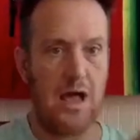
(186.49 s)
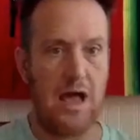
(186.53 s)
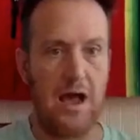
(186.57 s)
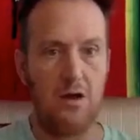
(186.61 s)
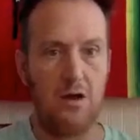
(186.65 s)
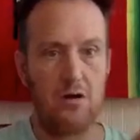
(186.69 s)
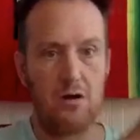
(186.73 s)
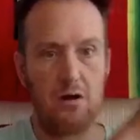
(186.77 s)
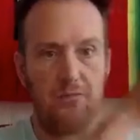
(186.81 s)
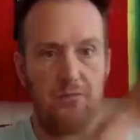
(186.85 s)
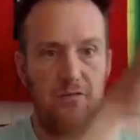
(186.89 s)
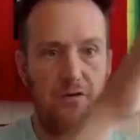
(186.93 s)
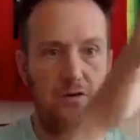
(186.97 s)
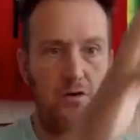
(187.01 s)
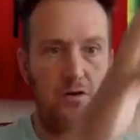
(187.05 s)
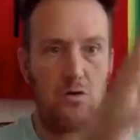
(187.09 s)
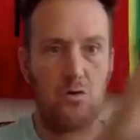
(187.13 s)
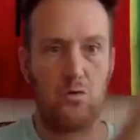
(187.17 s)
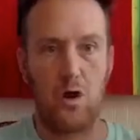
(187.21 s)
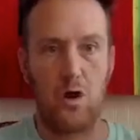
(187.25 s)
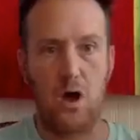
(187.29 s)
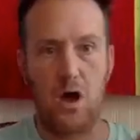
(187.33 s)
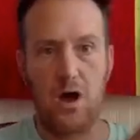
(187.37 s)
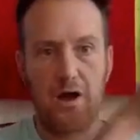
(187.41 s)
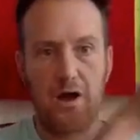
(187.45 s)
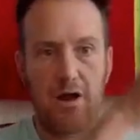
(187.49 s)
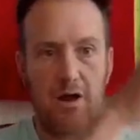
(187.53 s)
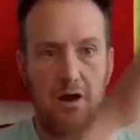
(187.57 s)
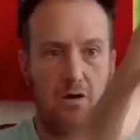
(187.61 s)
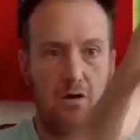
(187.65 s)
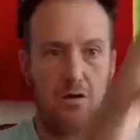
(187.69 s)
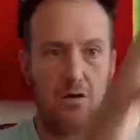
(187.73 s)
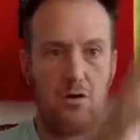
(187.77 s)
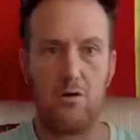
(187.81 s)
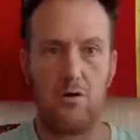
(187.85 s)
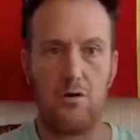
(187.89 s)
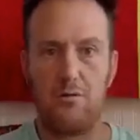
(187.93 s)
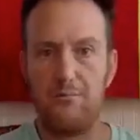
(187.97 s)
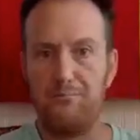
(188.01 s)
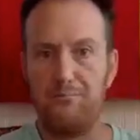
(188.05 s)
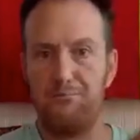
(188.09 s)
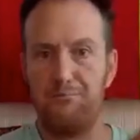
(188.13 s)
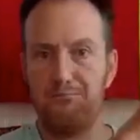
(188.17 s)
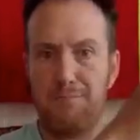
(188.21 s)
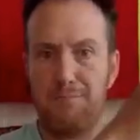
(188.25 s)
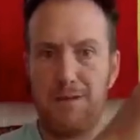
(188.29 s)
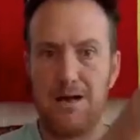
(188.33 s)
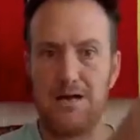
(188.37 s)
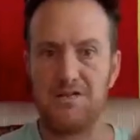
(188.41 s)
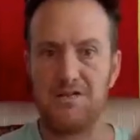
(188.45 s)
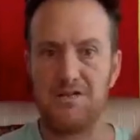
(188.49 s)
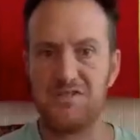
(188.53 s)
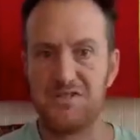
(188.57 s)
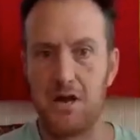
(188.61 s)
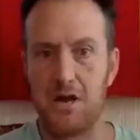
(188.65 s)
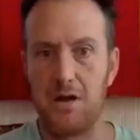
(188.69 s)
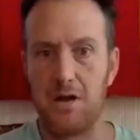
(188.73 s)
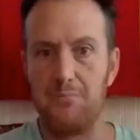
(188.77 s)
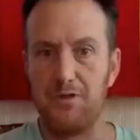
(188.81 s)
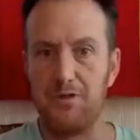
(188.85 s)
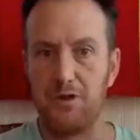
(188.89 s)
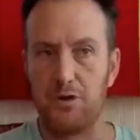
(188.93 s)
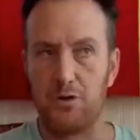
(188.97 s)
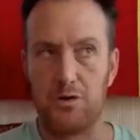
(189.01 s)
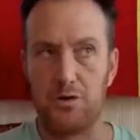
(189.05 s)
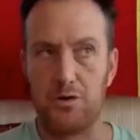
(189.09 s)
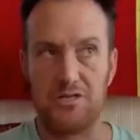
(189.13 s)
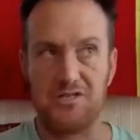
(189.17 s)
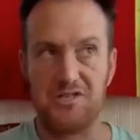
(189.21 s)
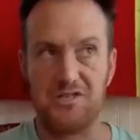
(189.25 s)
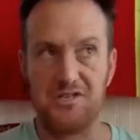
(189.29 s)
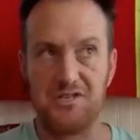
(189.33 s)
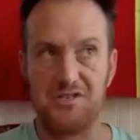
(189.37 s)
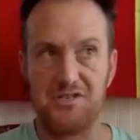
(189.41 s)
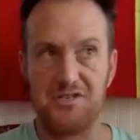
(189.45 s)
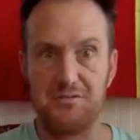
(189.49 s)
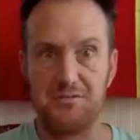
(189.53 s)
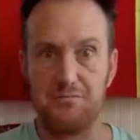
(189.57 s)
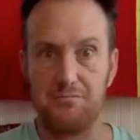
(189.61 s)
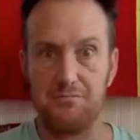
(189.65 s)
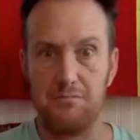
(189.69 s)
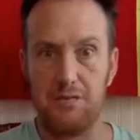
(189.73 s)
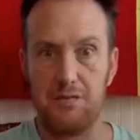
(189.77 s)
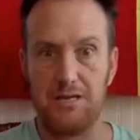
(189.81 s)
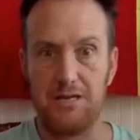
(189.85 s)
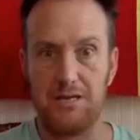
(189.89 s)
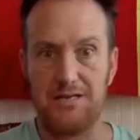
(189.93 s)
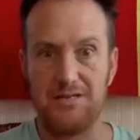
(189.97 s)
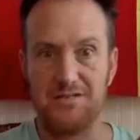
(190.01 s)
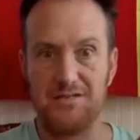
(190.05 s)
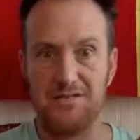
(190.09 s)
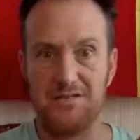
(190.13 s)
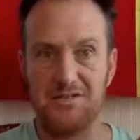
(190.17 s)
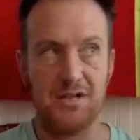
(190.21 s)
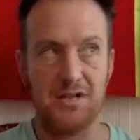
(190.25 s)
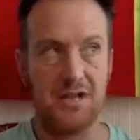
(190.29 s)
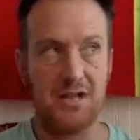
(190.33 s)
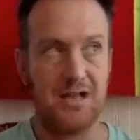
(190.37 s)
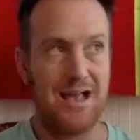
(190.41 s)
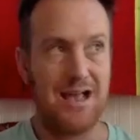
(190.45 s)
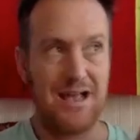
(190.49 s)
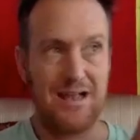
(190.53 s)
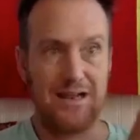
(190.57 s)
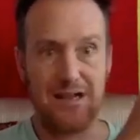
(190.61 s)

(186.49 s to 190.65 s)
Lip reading: however neurotic or messed up the criticism is,